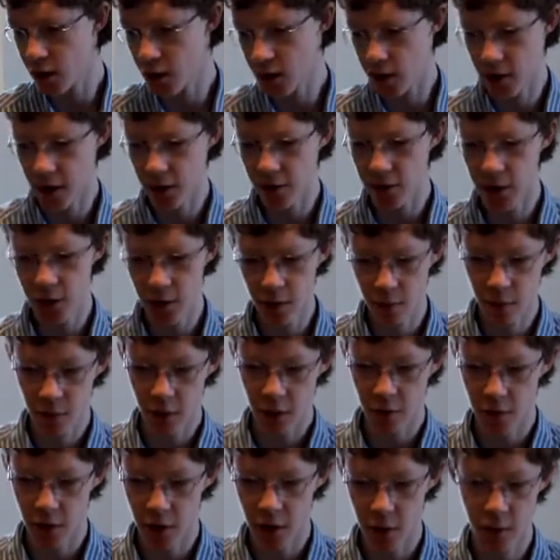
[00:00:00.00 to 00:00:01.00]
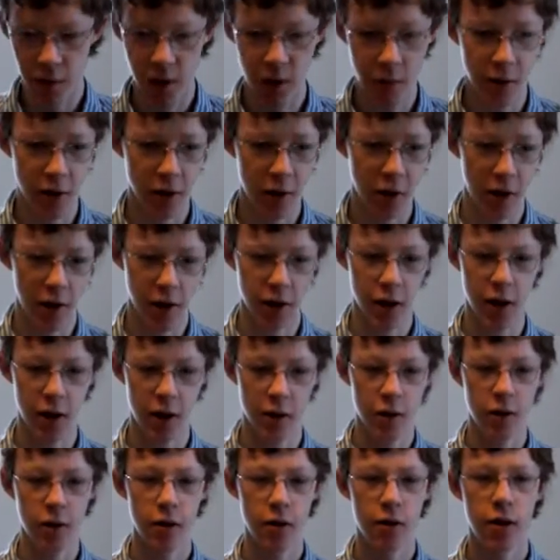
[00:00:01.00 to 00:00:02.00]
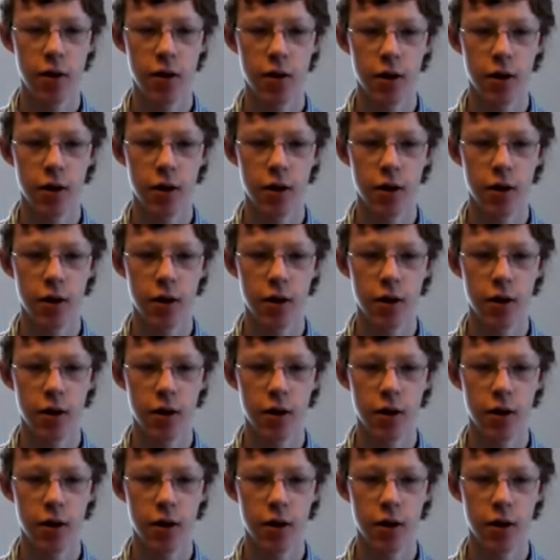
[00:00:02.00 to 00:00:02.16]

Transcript: I have some over there, but I'm not going to get it.